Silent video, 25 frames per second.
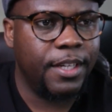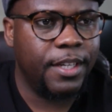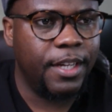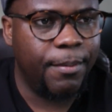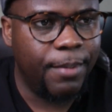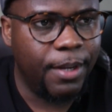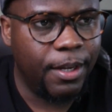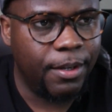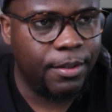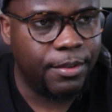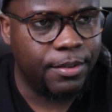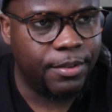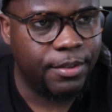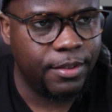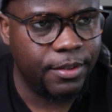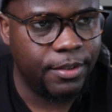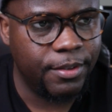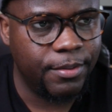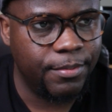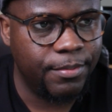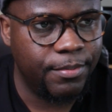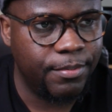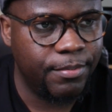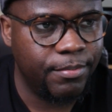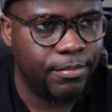about
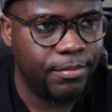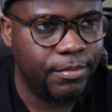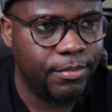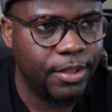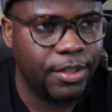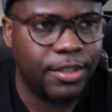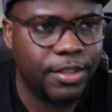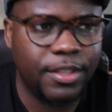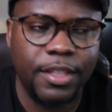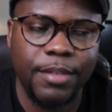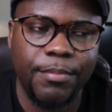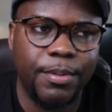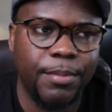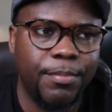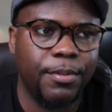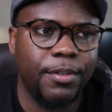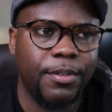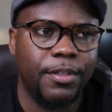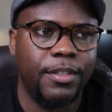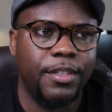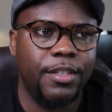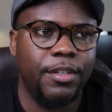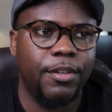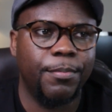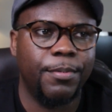mostly people in
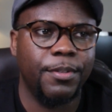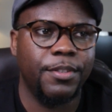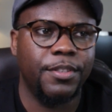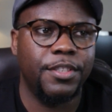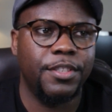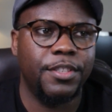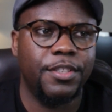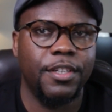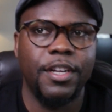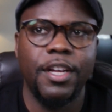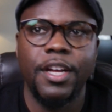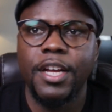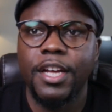the opposition.